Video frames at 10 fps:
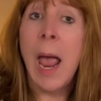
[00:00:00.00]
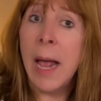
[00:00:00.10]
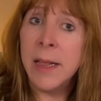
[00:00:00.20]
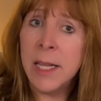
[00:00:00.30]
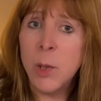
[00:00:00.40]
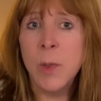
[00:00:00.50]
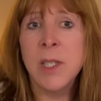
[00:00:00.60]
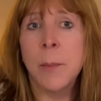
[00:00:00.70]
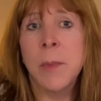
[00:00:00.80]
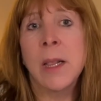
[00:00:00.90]
And this was
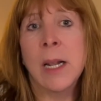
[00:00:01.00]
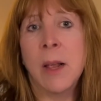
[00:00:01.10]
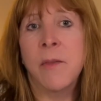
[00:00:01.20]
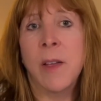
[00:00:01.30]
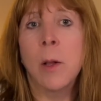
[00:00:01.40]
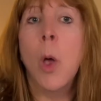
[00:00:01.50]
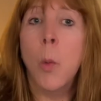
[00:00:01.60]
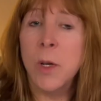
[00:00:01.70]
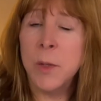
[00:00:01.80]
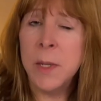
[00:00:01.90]
something that I felt
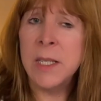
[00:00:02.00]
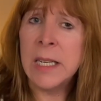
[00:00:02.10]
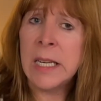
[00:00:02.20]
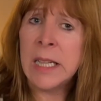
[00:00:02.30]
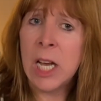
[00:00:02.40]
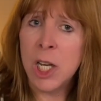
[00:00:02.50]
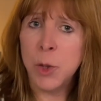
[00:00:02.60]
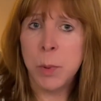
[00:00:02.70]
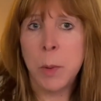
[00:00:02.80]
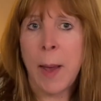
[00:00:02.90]
was missing in the
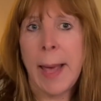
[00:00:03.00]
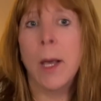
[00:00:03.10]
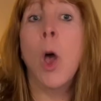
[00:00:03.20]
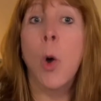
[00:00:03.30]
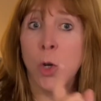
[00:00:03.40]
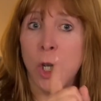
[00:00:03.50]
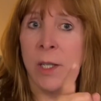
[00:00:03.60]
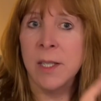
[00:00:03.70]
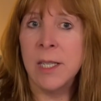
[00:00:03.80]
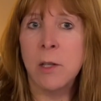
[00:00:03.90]
Osprey bag, which you
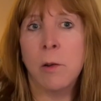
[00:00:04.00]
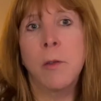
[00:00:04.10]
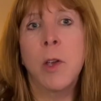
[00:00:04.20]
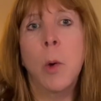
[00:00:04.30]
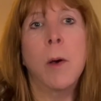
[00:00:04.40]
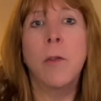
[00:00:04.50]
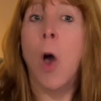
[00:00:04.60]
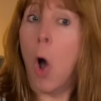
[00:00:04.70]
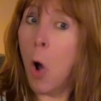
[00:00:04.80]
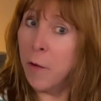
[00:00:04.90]
can see the review of
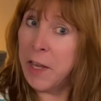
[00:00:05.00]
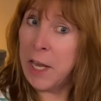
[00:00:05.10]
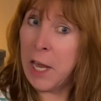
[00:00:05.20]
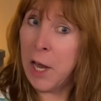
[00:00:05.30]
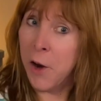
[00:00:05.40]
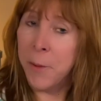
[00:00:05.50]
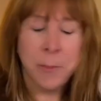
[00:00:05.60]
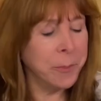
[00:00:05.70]
over here.